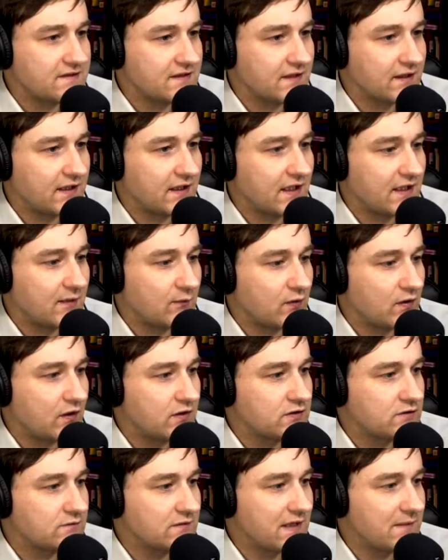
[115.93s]
And again, I'm going to
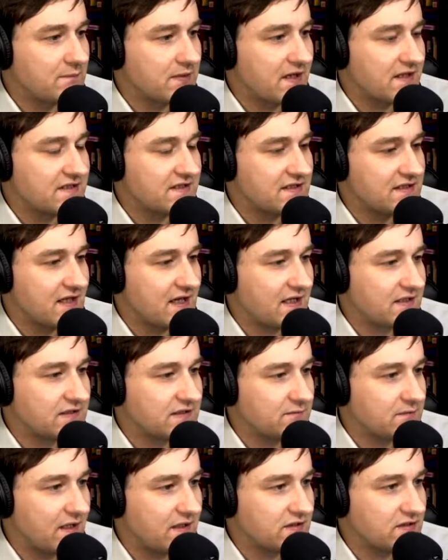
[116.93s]
do my best not
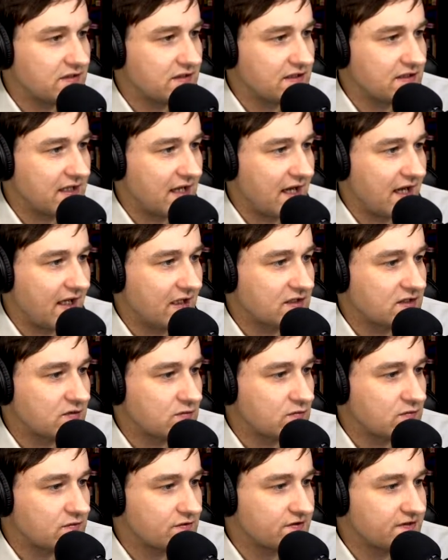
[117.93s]
to mention the
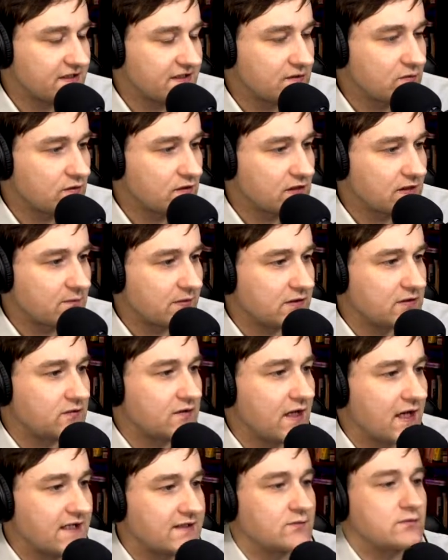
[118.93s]
actual C word, but you
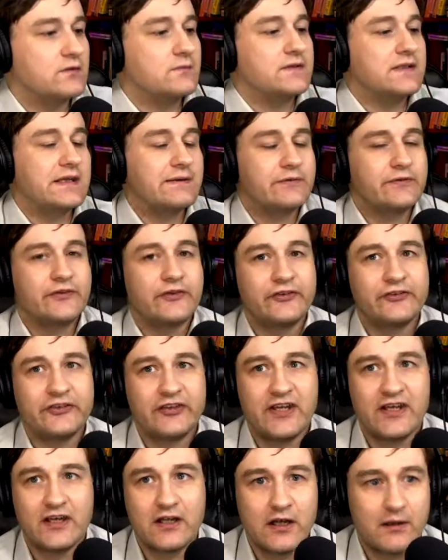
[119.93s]
guys will be able to
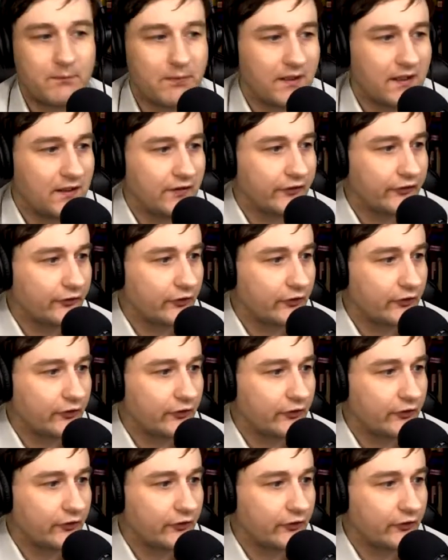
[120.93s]
see it up on